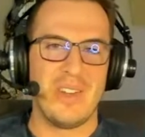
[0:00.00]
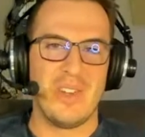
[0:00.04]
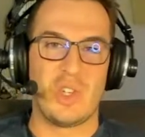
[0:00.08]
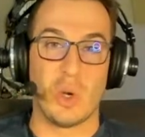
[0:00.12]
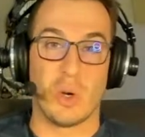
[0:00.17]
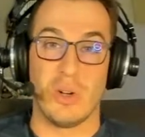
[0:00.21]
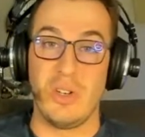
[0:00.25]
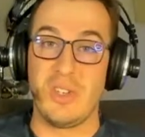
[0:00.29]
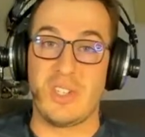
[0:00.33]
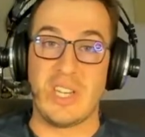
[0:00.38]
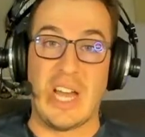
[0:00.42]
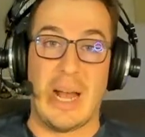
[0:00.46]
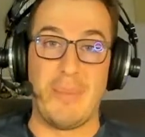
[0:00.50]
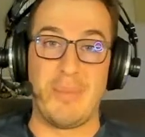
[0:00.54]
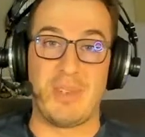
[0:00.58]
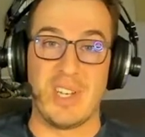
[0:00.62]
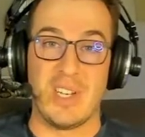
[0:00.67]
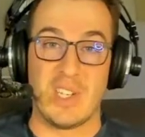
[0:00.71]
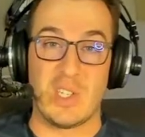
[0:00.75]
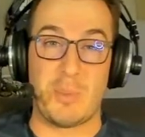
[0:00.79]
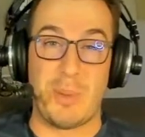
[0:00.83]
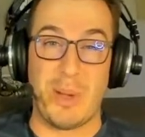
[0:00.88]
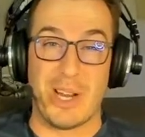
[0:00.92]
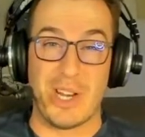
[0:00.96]
Jordan
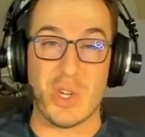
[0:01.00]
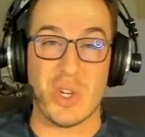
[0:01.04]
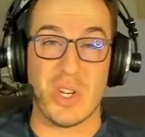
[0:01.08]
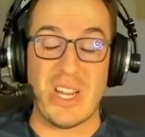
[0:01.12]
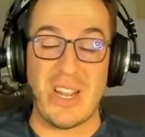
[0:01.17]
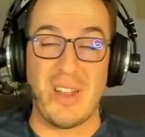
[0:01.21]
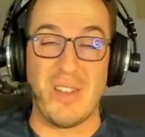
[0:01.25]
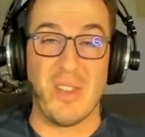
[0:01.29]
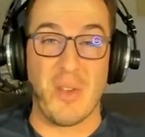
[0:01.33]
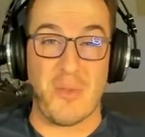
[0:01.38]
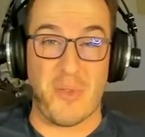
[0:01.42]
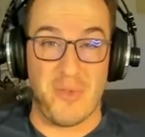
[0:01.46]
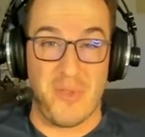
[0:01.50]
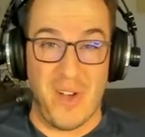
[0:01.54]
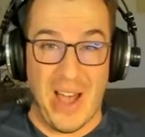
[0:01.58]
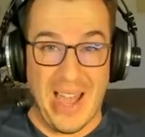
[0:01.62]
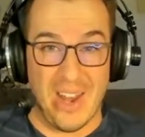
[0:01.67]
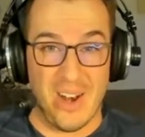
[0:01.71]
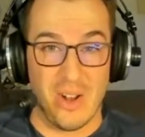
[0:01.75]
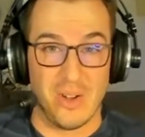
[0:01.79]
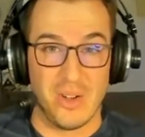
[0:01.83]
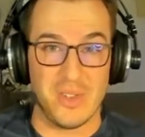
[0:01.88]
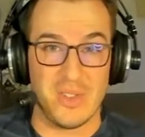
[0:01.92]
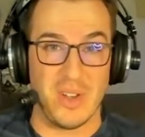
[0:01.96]
Thompson, especially in the
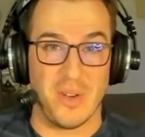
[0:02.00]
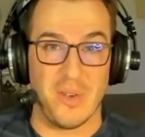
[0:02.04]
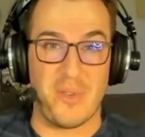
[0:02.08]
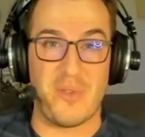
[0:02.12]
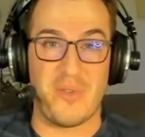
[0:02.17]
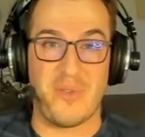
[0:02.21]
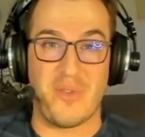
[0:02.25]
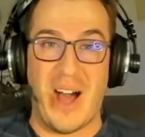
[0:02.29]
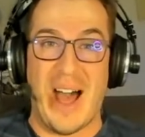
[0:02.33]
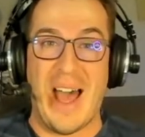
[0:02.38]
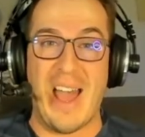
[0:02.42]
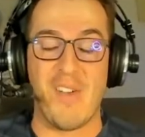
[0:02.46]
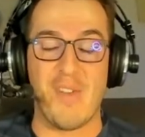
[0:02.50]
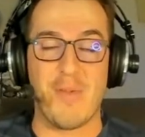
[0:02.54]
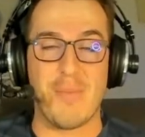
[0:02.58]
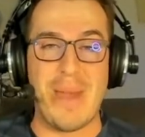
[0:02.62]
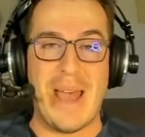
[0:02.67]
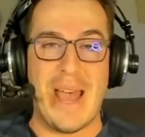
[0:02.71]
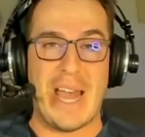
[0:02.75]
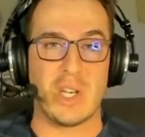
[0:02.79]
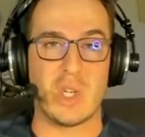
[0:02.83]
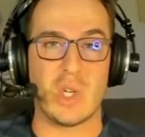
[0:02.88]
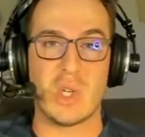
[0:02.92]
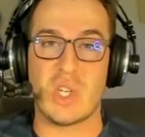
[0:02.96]
finals, of
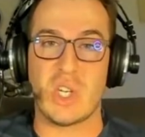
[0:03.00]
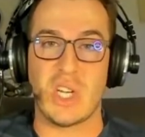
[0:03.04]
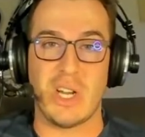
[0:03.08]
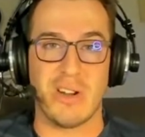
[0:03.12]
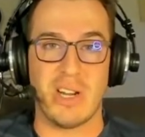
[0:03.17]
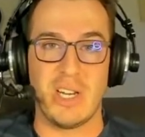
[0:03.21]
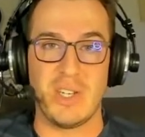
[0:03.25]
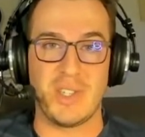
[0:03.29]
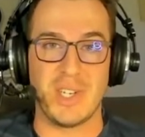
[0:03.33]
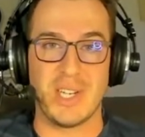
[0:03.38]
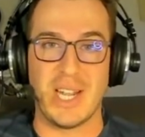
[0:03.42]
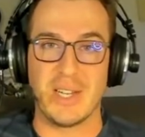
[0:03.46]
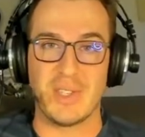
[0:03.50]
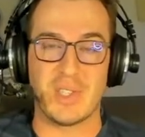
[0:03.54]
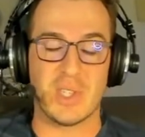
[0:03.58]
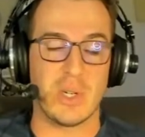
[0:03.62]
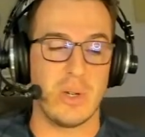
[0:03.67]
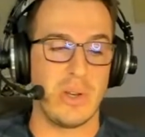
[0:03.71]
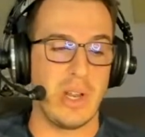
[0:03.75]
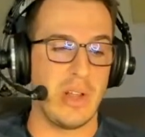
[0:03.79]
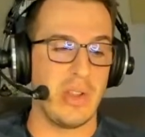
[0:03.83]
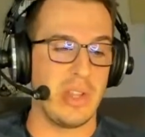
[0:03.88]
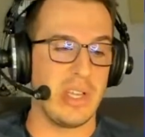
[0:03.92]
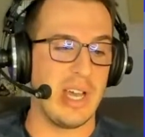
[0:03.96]
5-match series against
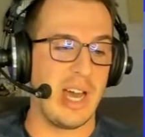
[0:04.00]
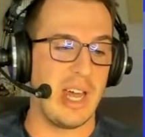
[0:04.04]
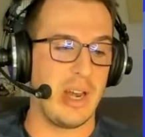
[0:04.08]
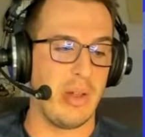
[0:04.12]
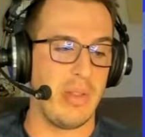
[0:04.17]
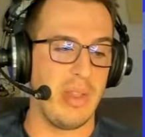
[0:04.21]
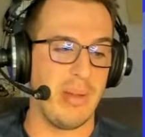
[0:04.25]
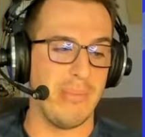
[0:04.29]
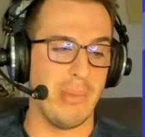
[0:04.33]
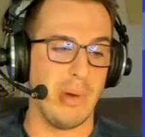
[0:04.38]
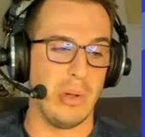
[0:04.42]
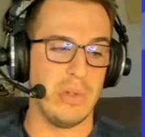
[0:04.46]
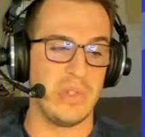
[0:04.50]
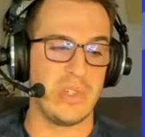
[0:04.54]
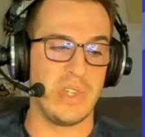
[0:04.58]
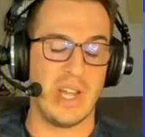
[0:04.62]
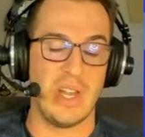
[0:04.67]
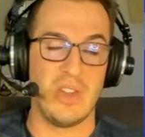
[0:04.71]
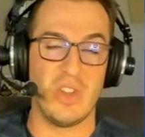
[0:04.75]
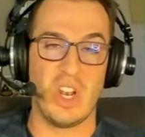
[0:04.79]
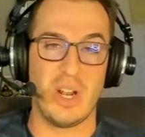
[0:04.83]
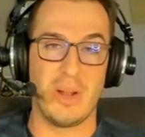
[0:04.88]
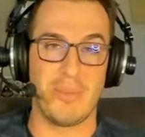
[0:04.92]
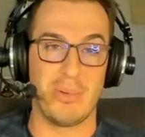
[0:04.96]
Conegliano that Monza
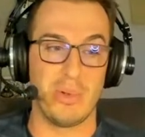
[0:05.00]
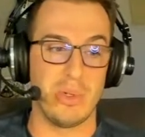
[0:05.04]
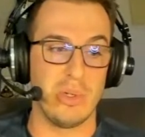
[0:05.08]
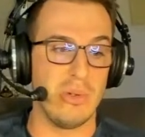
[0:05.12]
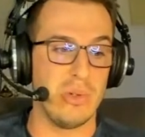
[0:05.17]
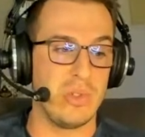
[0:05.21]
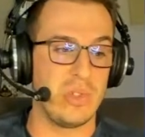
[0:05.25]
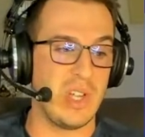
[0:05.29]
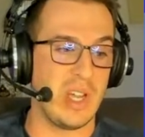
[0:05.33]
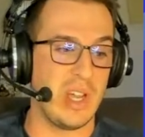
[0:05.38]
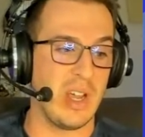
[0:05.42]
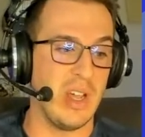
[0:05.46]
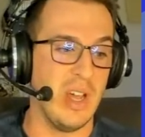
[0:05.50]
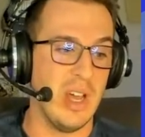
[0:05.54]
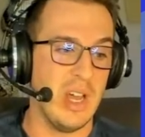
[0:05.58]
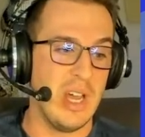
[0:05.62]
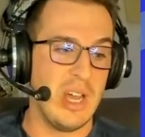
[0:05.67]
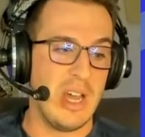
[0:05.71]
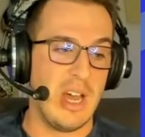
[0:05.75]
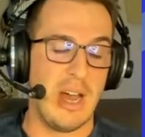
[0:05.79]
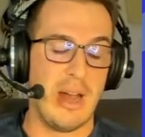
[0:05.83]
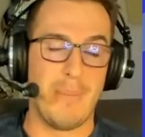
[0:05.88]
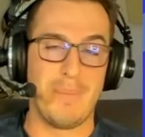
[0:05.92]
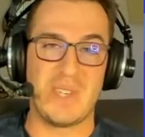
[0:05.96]
ended up losing,
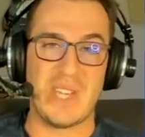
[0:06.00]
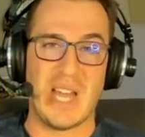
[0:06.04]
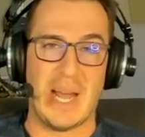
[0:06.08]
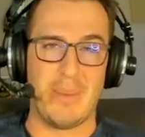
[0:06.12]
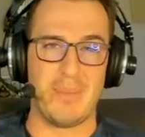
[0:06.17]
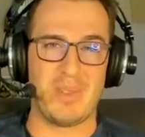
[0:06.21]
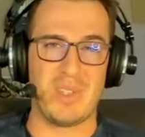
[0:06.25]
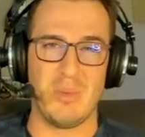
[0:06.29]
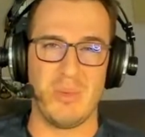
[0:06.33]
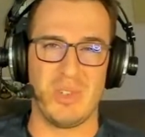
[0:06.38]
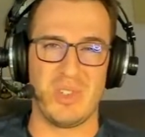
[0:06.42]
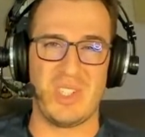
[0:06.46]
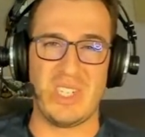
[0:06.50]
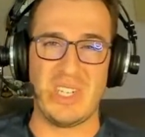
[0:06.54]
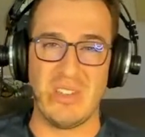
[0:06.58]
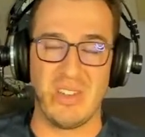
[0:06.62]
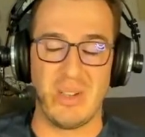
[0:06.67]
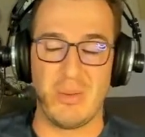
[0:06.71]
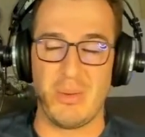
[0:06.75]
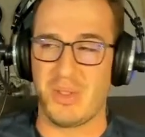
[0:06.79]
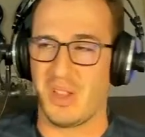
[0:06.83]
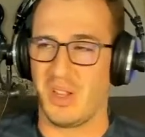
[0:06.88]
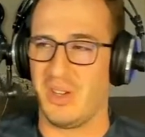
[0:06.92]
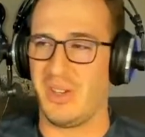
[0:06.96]
Thompson was
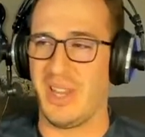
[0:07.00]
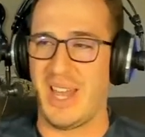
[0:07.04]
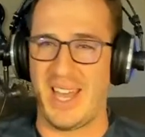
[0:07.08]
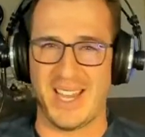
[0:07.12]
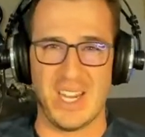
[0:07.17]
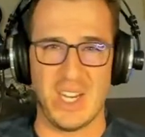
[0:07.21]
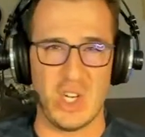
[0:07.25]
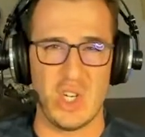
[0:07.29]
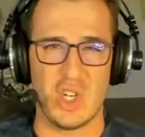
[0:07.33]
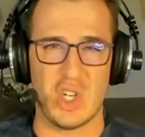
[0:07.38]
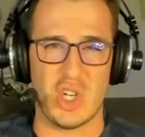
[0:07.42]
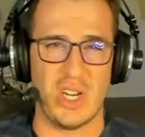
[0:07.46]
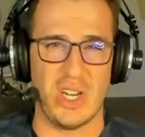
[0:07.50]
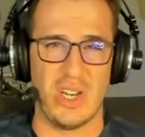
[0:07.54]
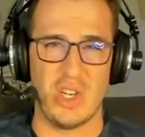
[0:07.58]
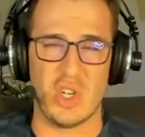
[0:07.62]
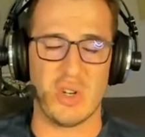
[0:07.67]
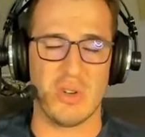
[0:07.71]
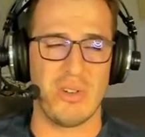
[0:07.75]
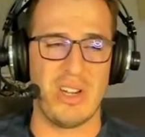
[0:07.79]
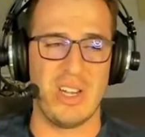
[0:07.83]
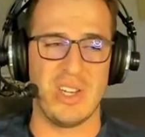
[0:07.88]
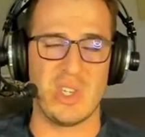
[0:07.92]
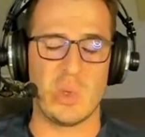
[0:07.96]
dealing with a leg
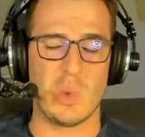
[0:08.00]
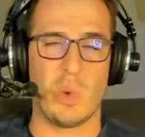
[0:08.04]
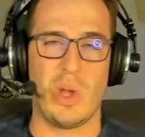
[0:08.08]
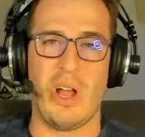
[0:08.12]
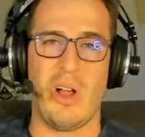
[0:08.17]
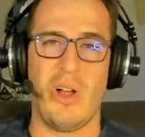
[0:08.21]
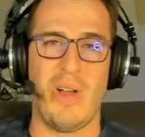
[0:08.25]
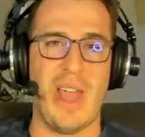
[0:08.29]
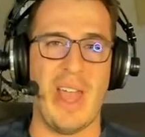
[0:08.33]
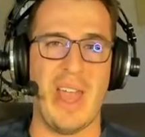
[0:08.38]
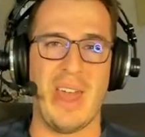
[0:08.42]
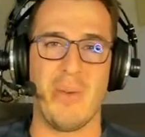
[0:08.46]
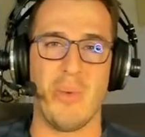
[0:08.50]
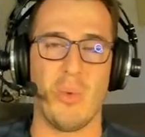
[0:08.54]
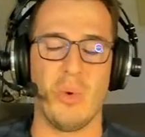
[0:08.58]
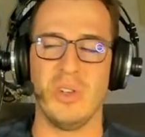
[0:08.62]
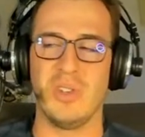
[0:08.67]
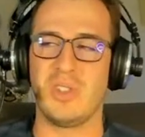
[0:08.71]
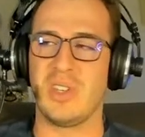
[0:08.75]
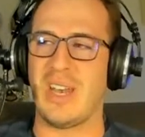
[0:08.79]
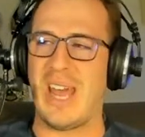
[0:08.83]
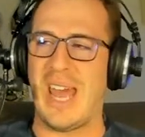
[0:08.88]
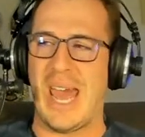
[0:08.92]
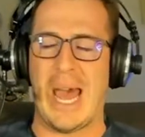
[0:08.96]
injury as well and
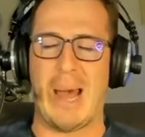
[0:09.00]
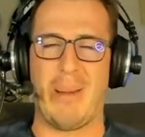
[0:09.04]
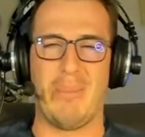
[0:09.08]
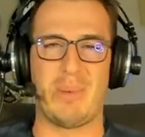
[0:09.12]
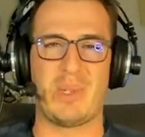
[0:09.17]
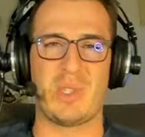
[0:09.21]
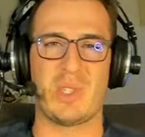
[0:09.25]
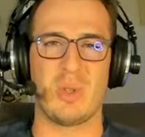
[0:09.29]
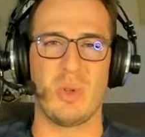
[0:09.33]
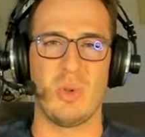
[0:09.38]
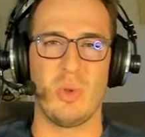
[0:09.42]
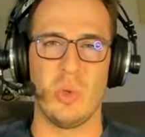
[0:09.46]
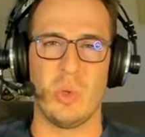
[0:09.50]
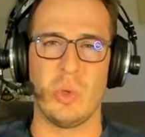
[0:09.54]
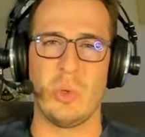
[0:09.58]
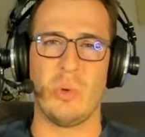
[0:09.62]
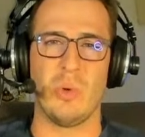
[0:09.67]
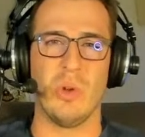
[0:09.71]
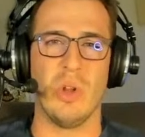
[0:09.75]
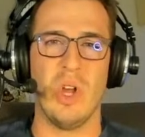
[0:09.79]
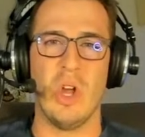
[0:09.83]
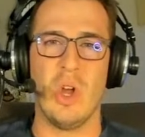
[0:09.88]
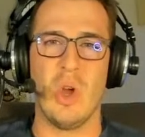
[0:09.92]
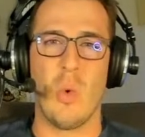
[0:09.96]
was an
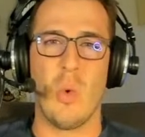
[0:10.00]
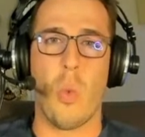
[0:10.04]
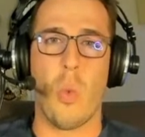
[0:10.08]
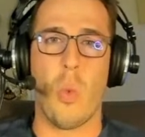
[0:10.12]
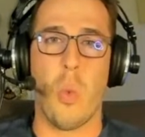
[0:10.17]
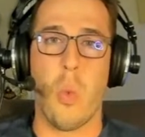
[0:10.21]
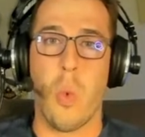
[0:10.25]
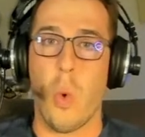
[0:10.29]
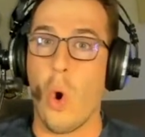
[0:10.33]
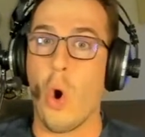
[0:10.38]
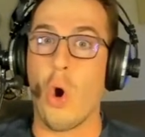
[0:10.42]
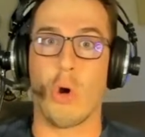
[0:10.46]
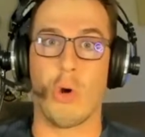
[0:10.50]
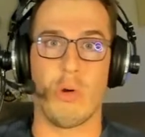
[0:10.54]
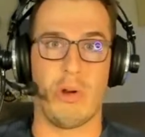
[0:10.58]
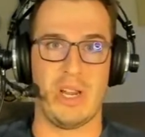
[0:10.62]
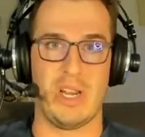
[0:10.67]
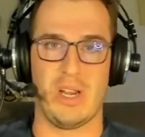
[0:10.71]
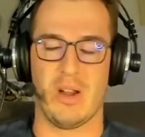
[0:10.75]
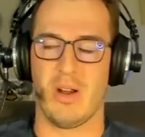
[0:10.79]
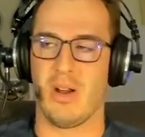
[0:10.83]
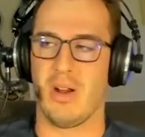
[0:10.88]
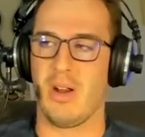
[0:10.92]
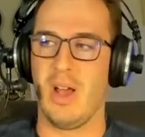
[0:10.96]
absolute
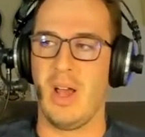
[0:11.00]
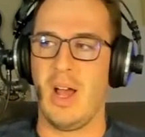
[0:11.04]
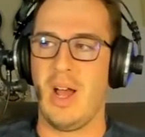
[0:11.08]
warrior.